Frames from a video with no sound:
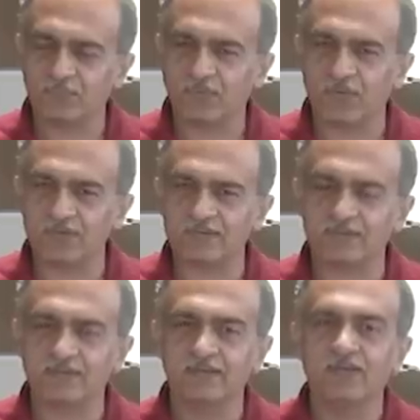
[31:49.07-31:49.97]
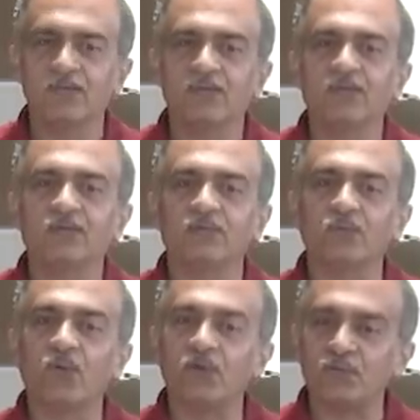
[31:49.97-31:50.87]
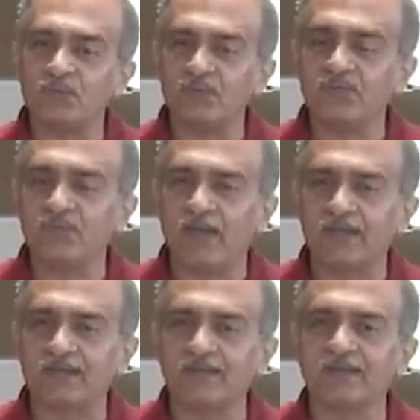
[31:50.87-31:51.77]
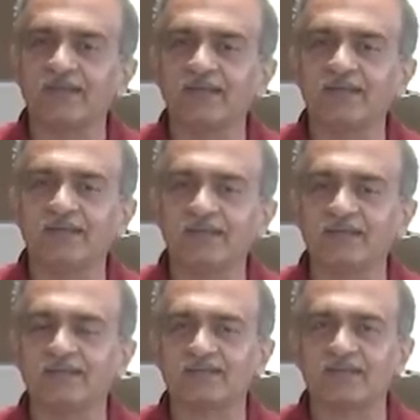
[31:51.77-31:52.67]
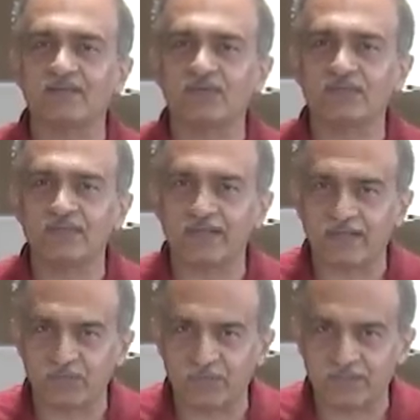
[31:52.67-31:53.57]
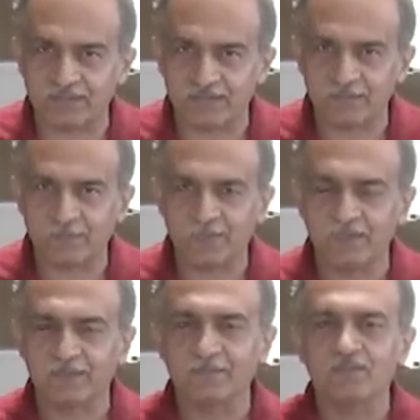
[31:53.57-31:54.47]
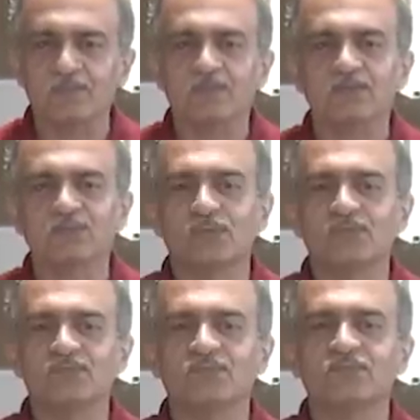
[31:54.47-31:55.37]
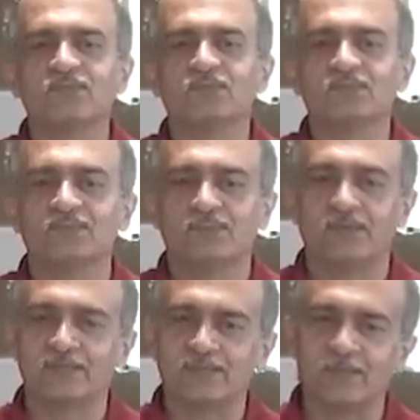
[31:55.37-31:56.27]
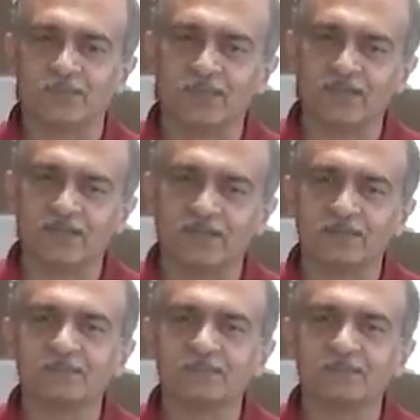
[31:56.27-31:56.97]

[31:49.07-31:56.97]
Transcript: cost, nor do we factor in intergenerational equity. So if, for example,